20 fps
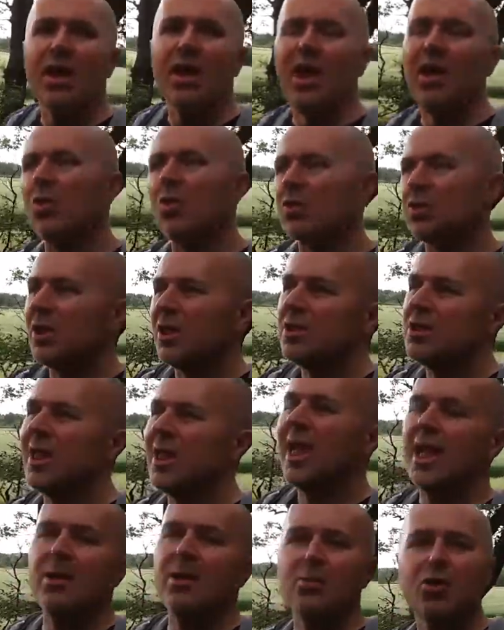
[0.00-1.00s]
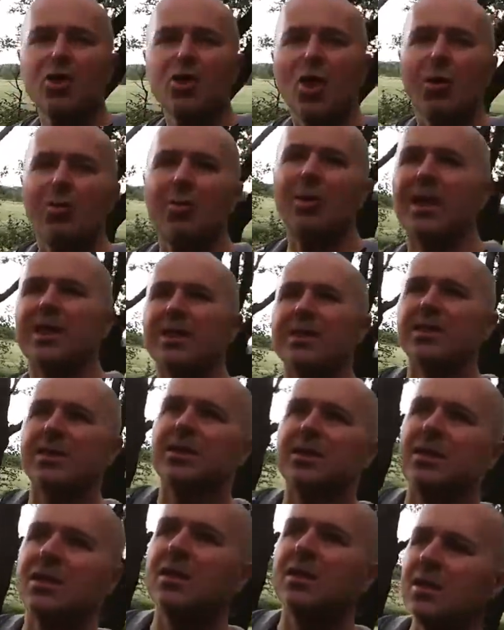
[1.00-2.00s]
and I looked into getting them shot
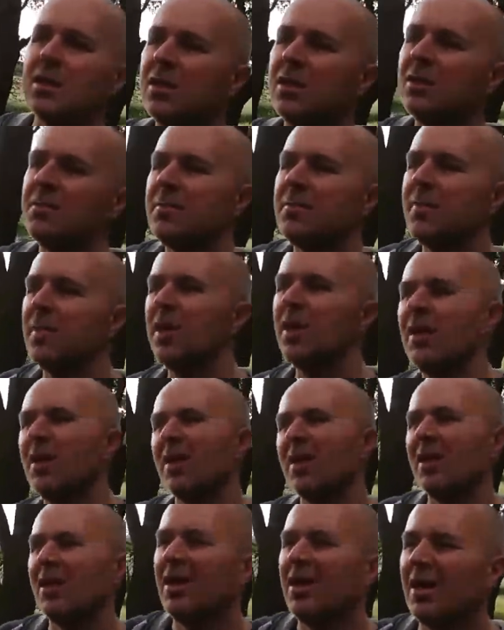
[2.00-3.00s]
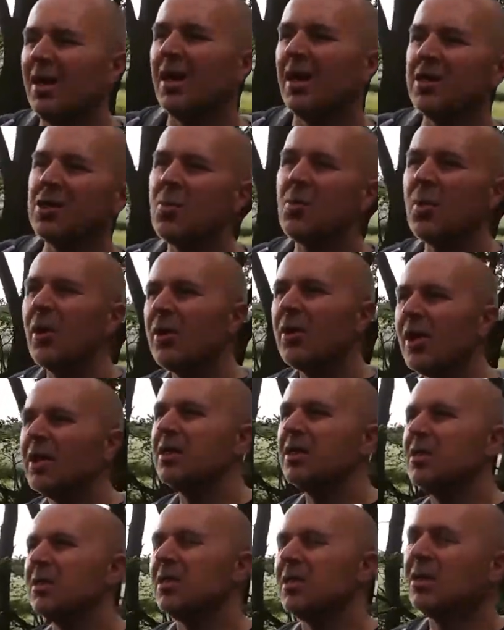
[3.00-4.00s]
blasted. And to be
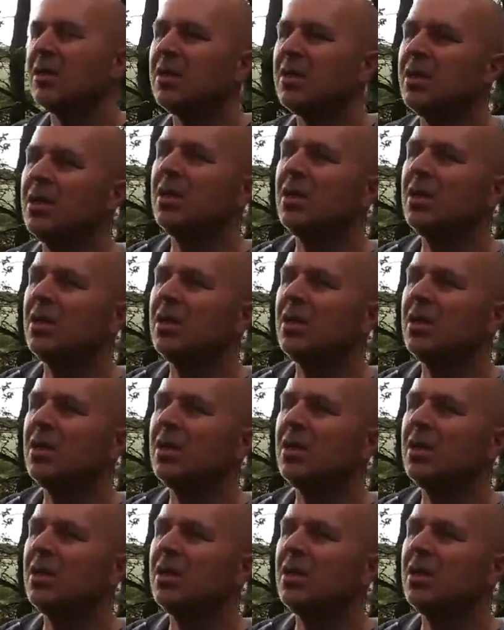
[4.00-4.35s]
honest,